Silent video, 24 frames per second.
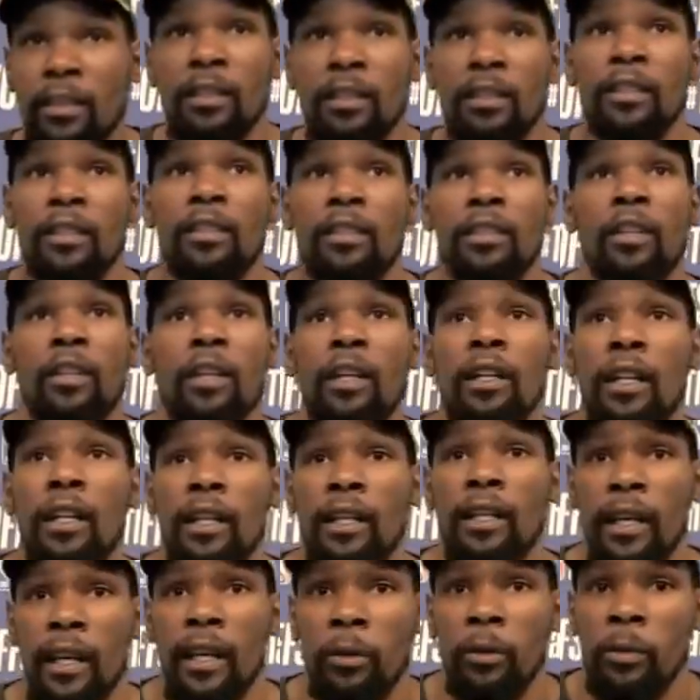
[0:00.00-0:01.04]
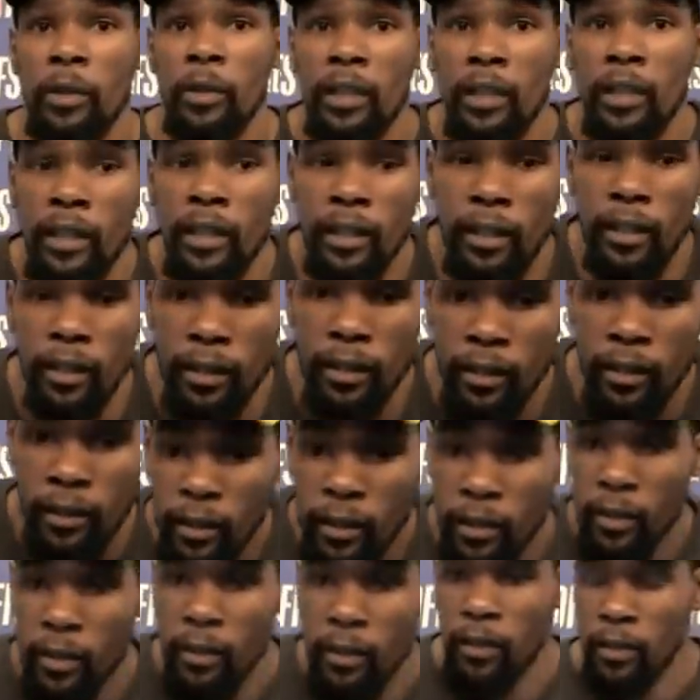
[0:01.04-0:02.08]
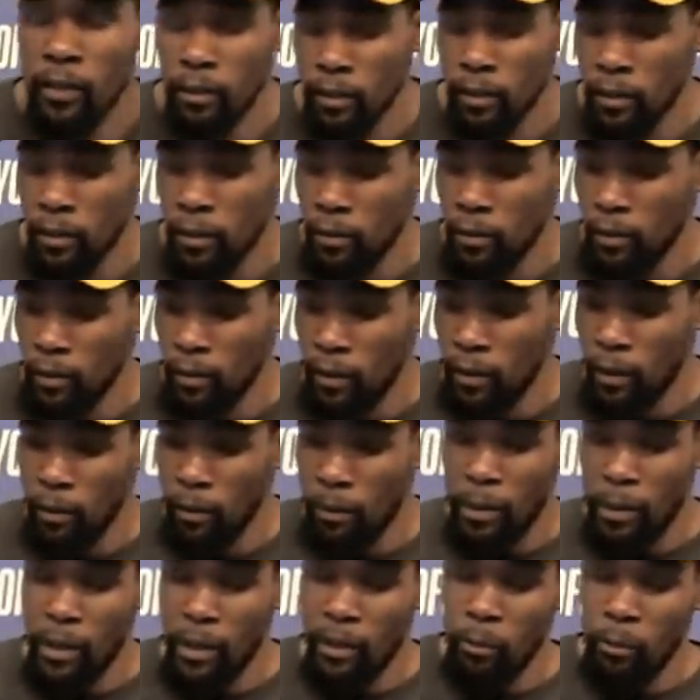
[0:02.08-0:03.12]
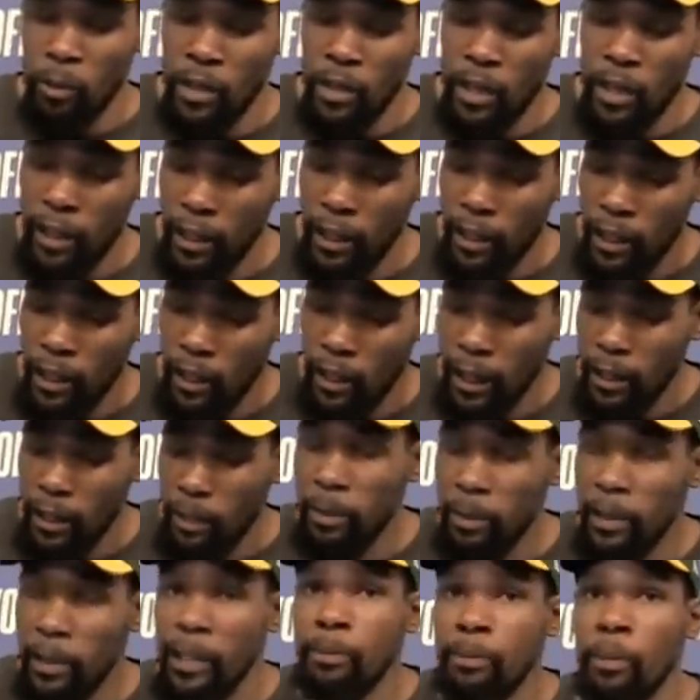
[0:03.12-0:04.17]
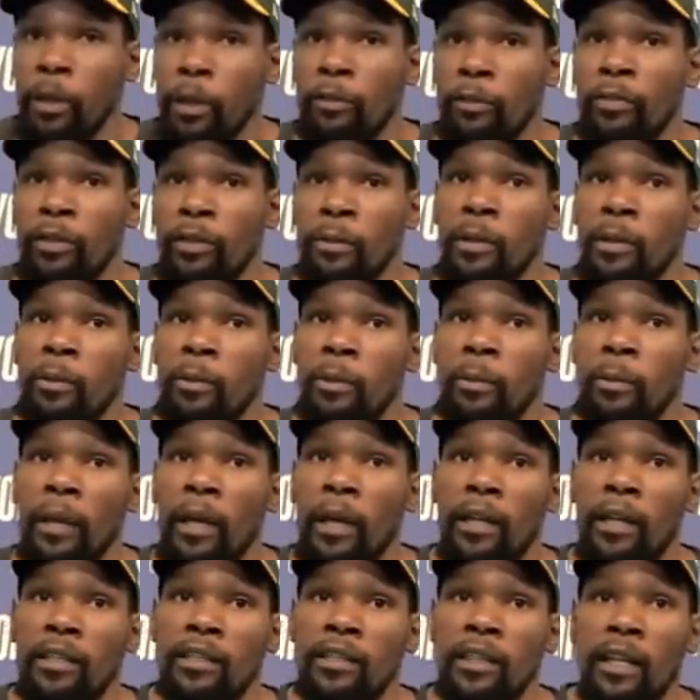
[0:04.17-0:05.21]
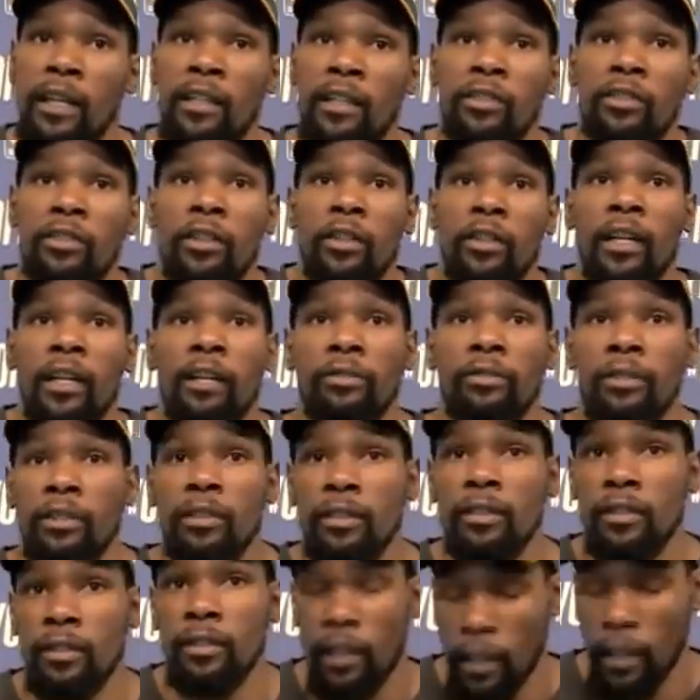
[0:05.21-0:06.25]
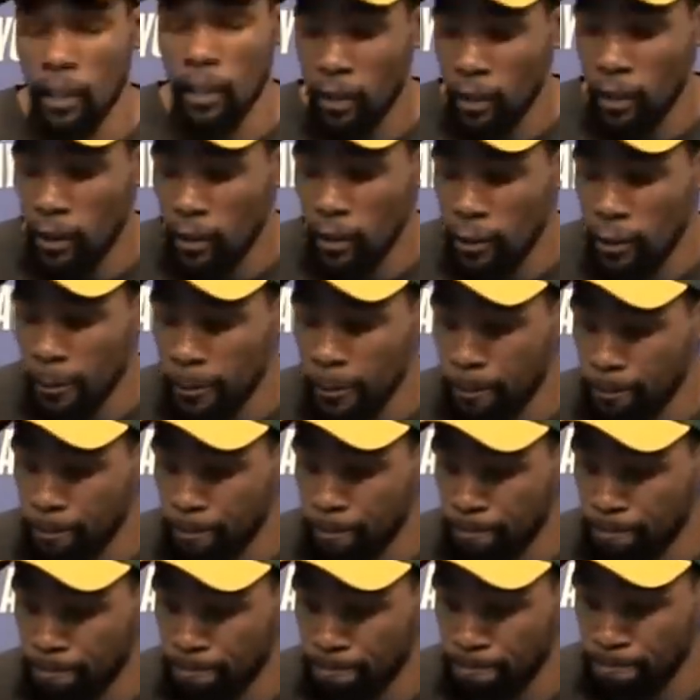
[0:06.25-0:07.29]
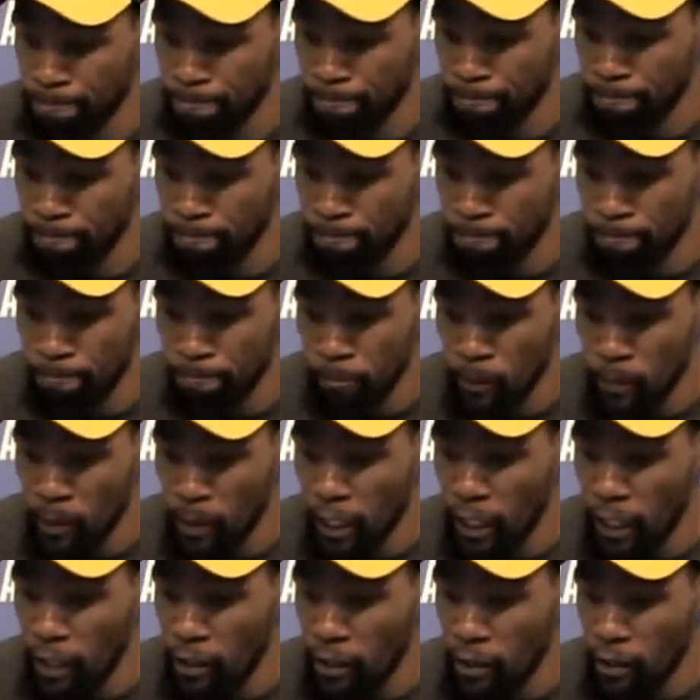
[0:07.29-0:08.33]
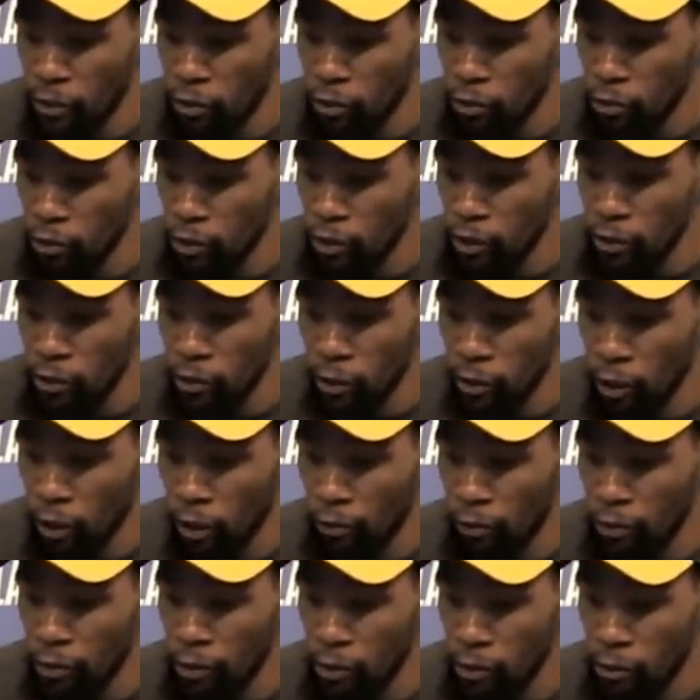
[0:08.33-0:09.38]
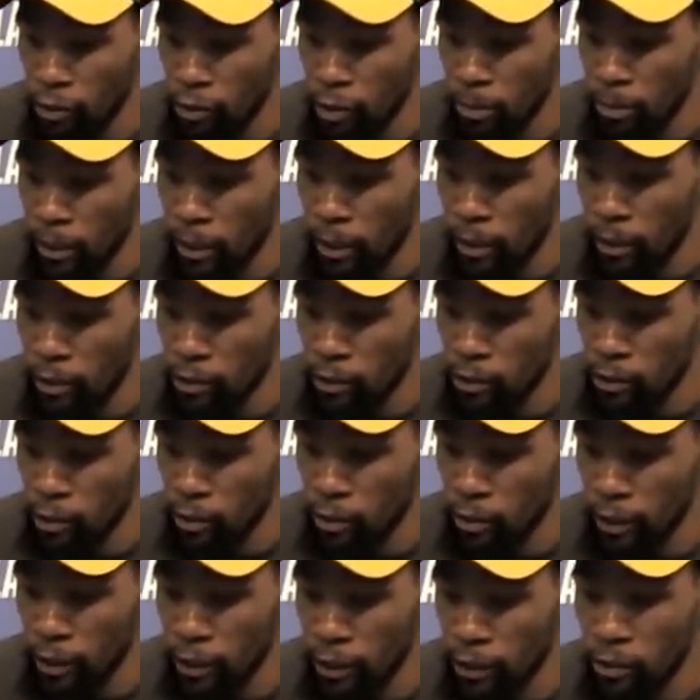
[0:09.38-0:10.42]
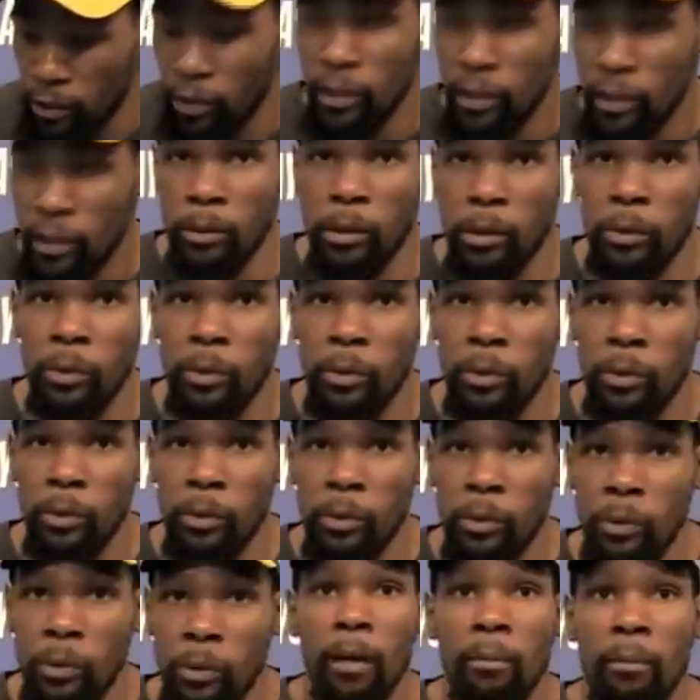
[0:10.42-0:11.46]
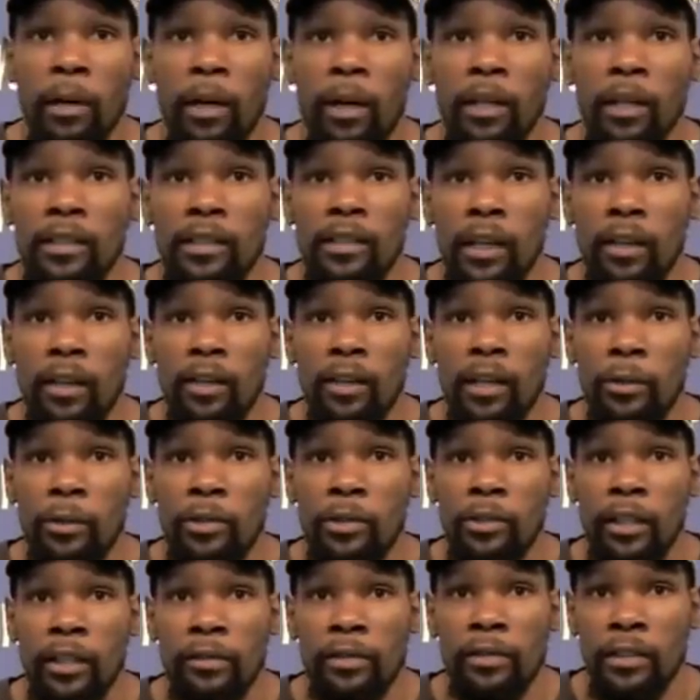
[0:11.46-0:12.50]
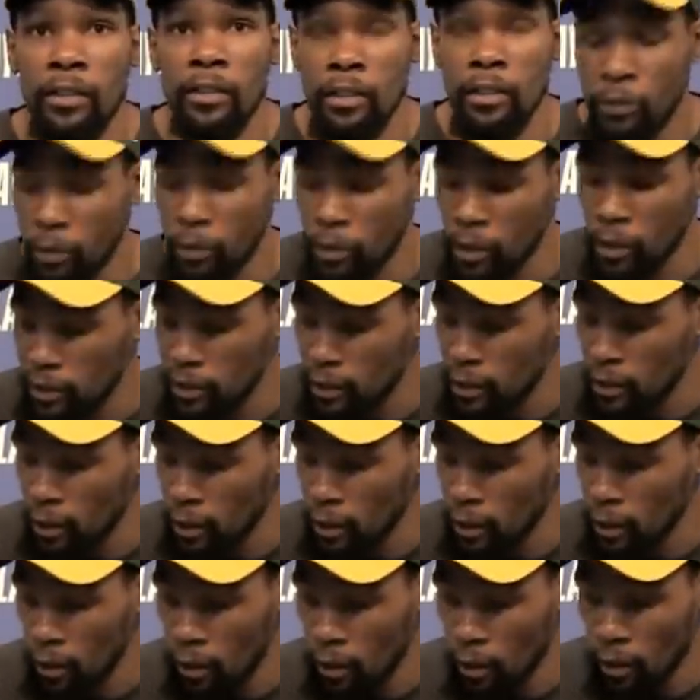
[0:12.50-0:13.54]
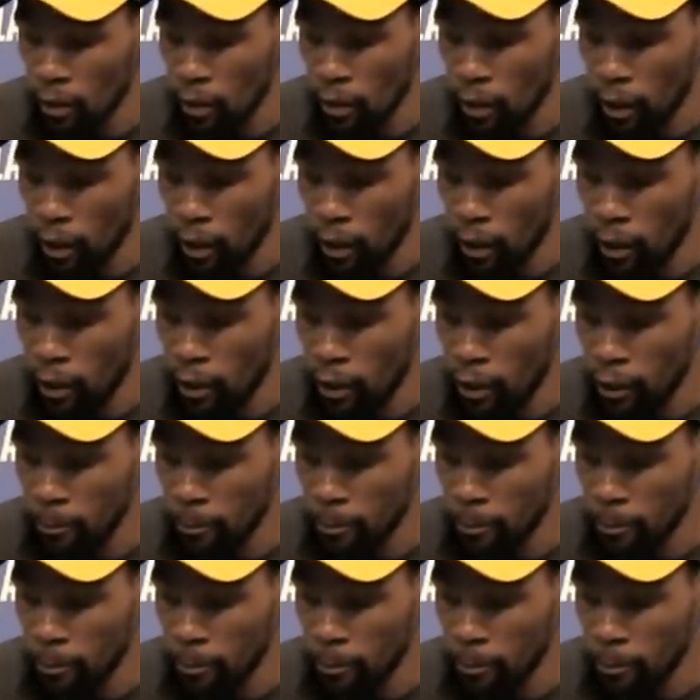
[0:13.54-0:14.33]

detail. I like how we, uh, I mean, we didn't get a lot of plays perfect, but we made the second and third efforts. And um, they didn't destroy us on the offensive rebound, so that showed that we were in boxing out. That was an emphasis for us. Uh,